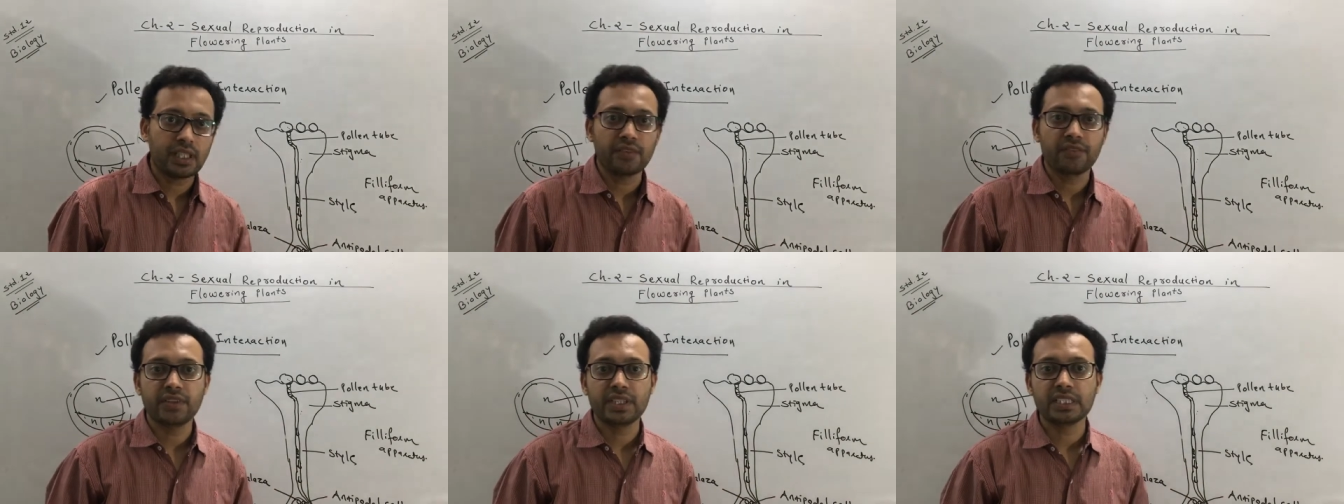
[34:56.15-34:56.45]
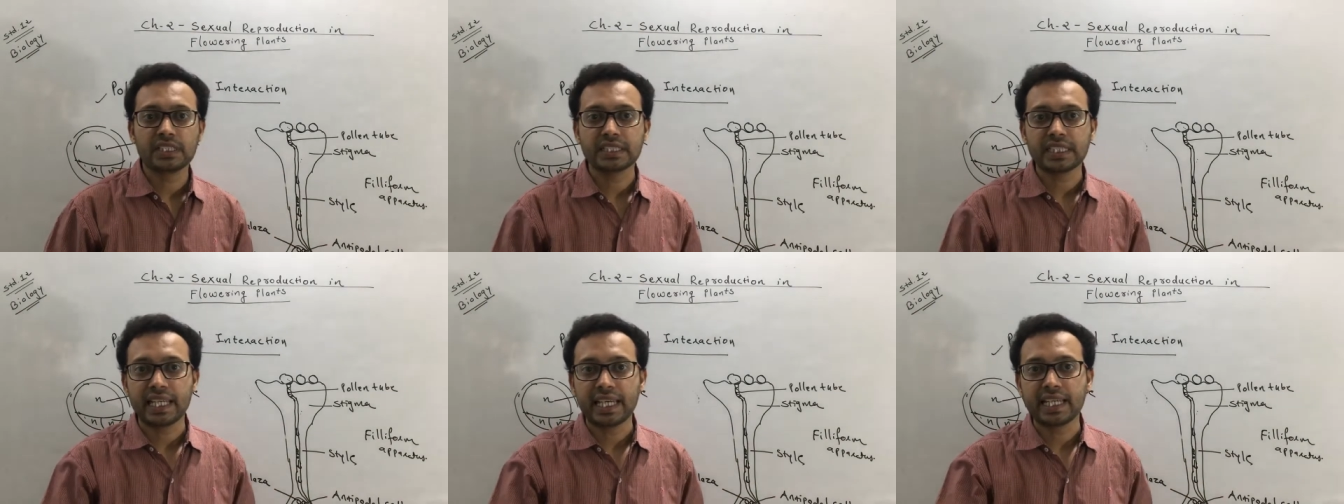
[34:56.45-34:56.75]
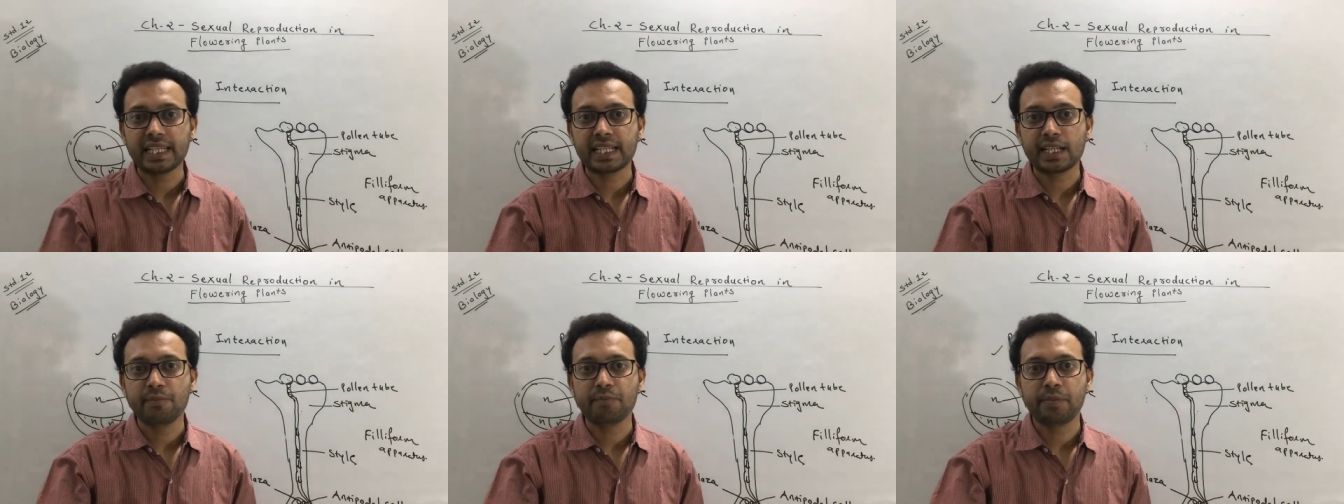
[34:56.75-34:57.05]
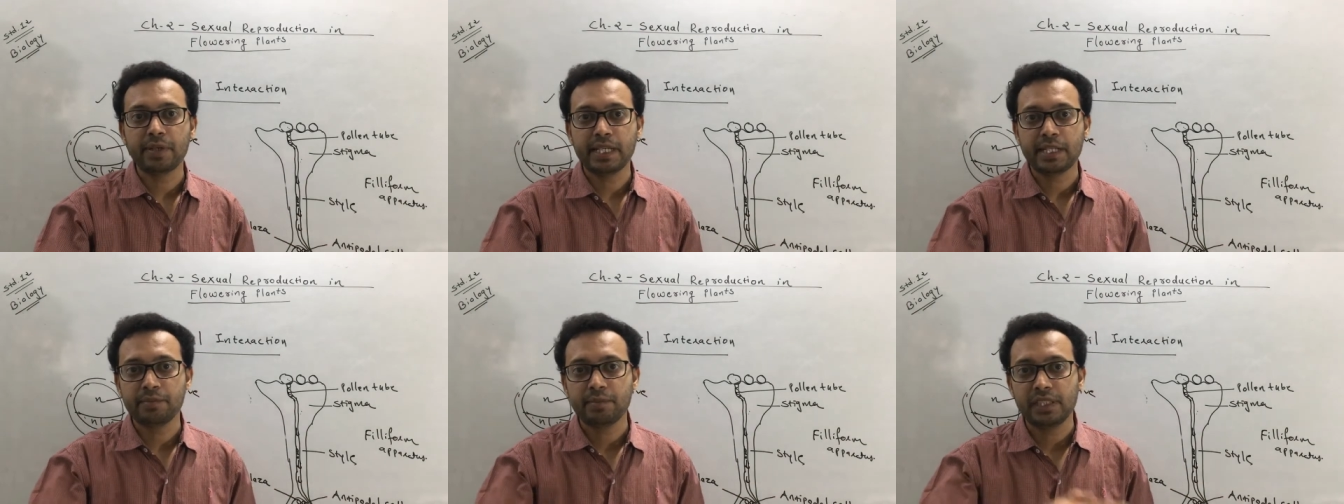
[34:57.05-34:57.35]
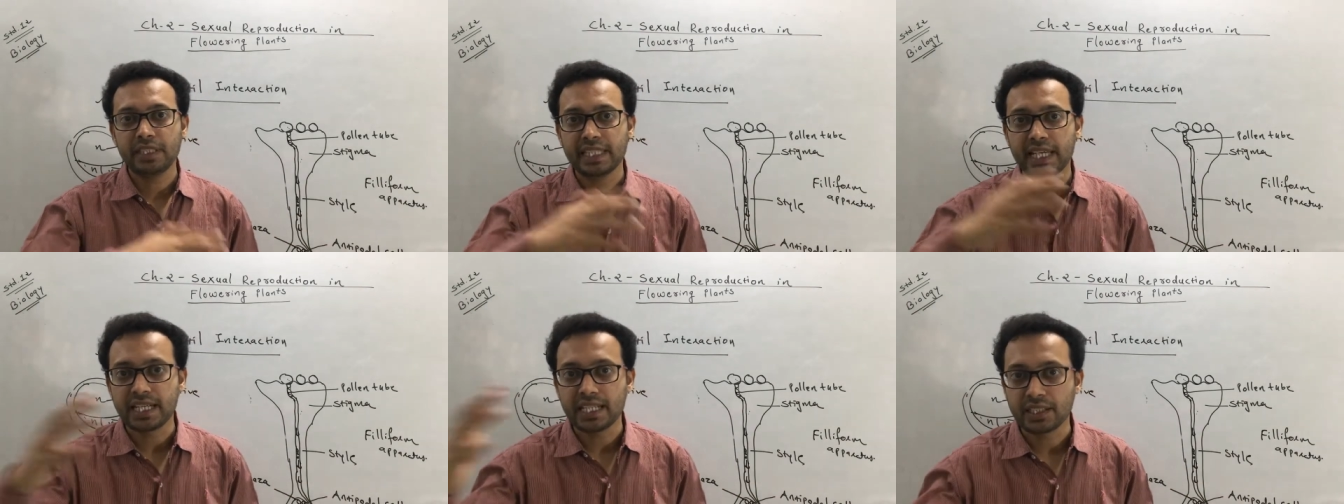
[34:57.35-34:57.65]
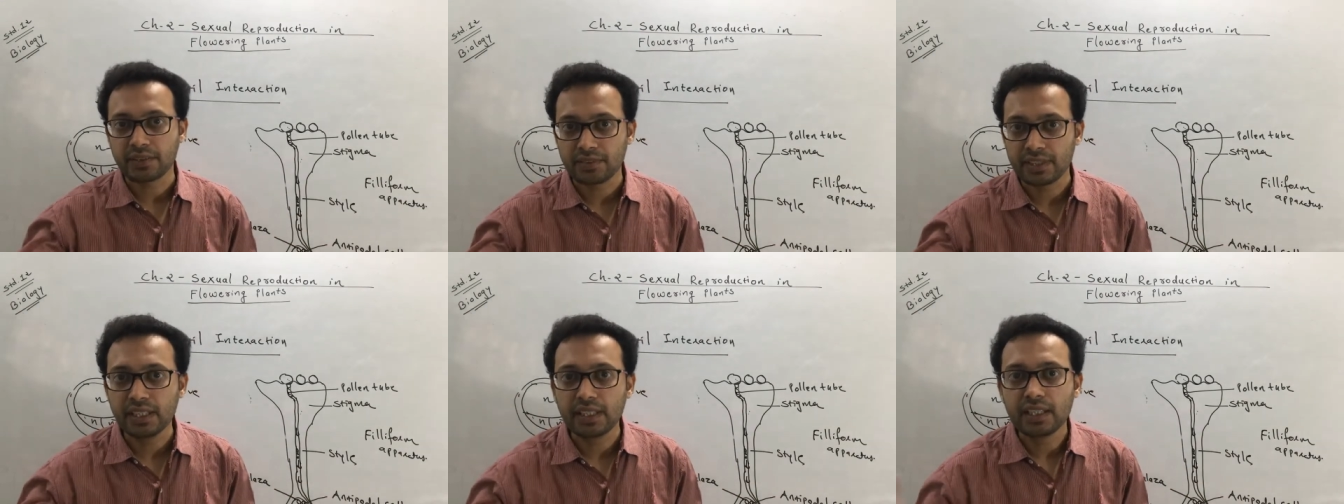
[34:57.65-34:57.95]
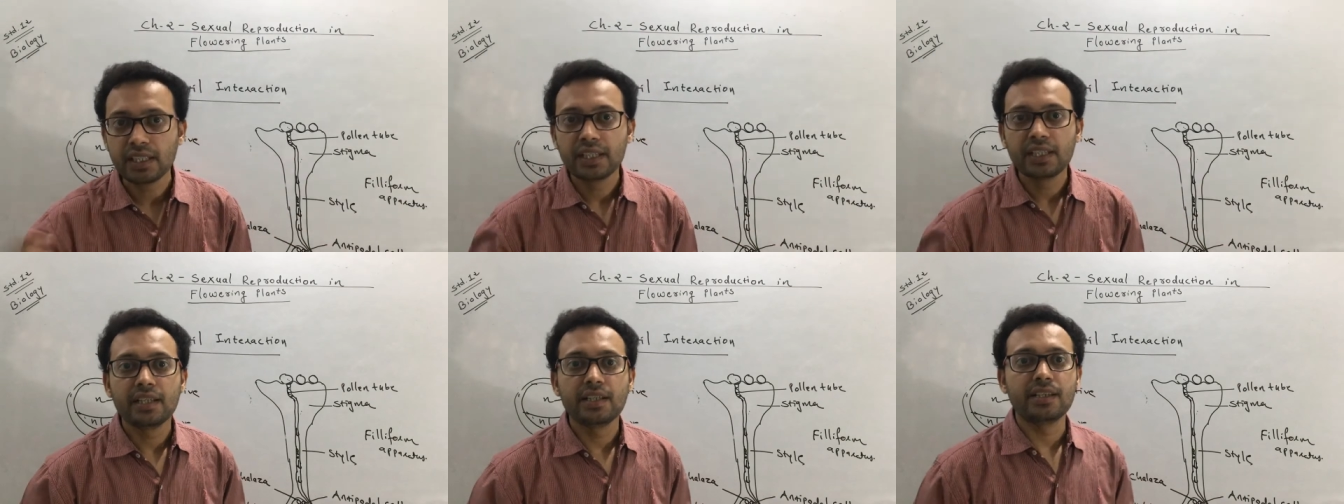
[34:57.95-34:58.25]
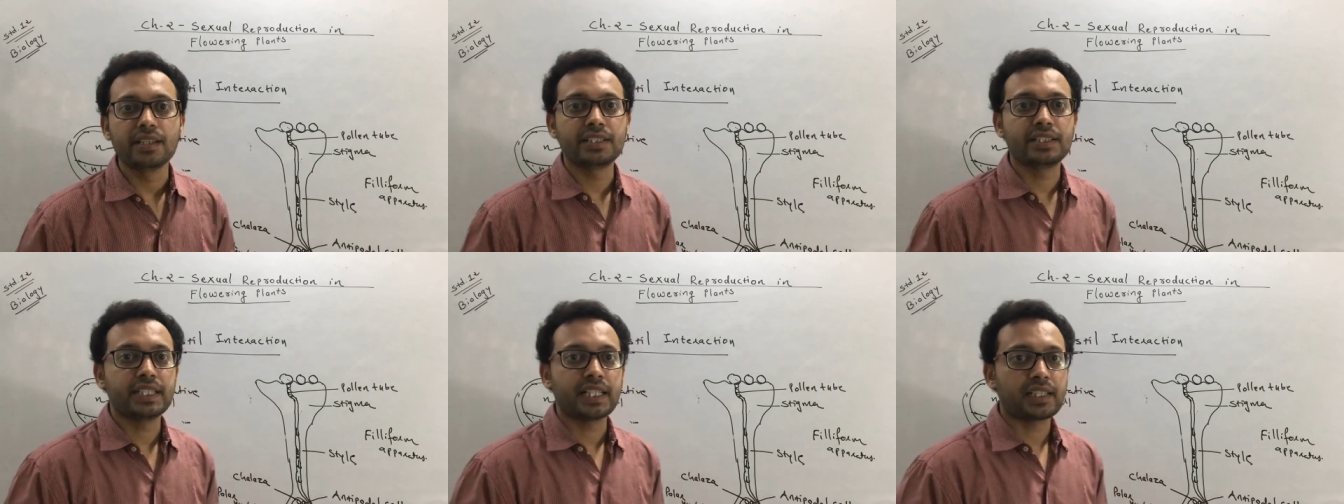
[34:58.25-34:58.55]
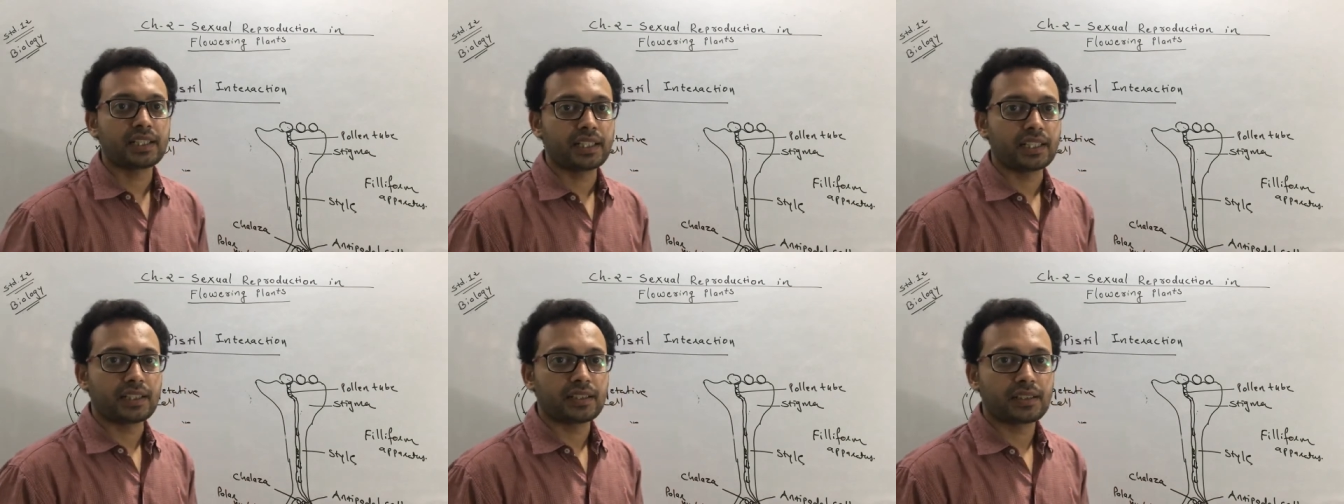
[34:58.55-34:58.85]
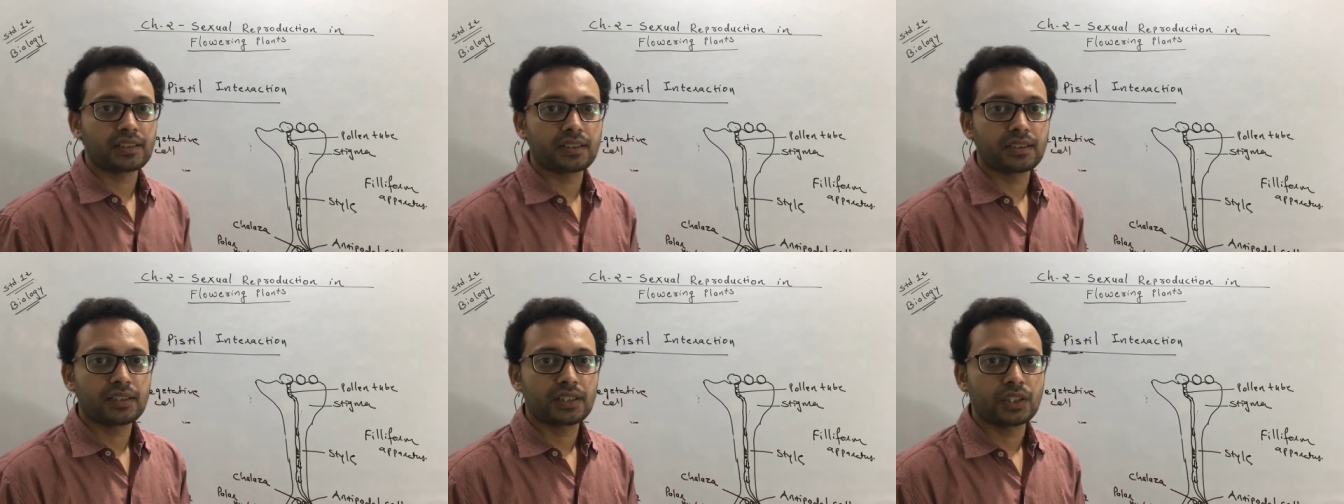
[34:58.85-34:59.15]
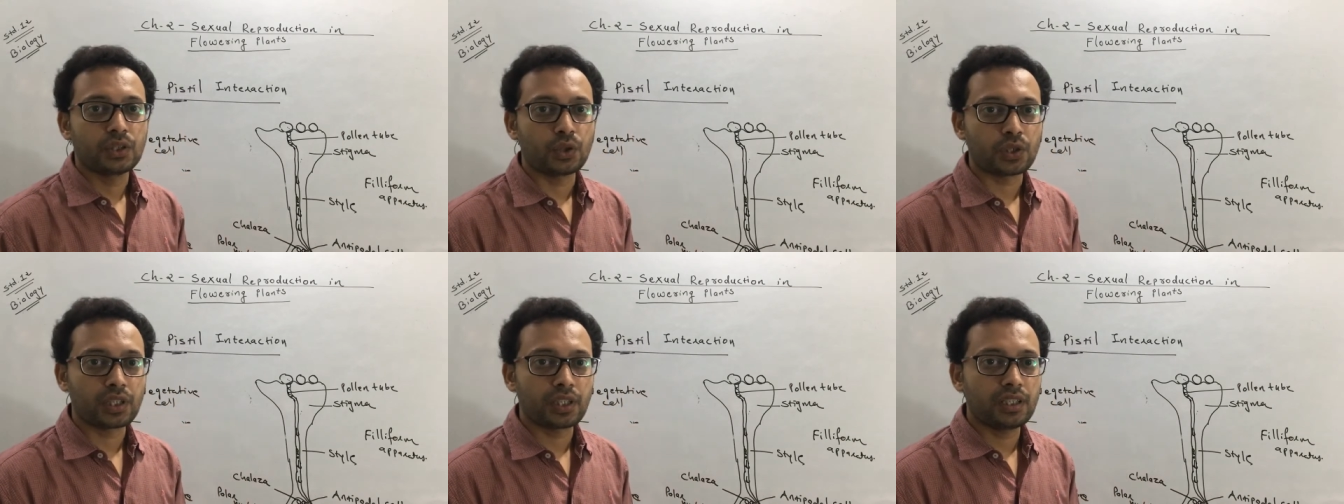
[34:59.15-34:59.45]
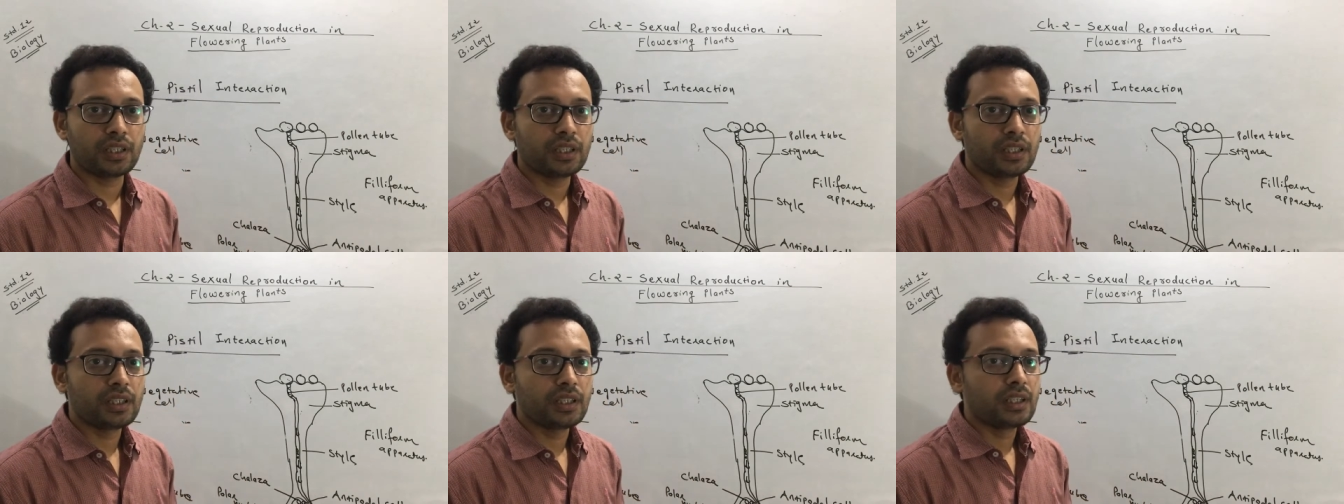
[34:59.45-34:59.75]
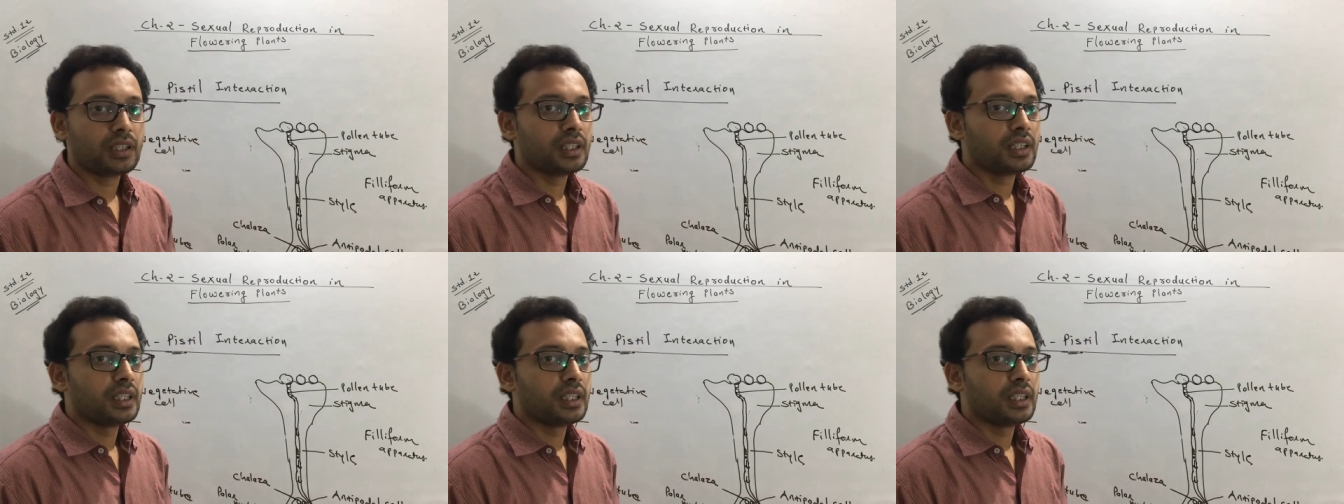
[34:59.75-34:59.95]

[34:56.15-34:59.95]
If it is incompatible, then it will reject it. Okay.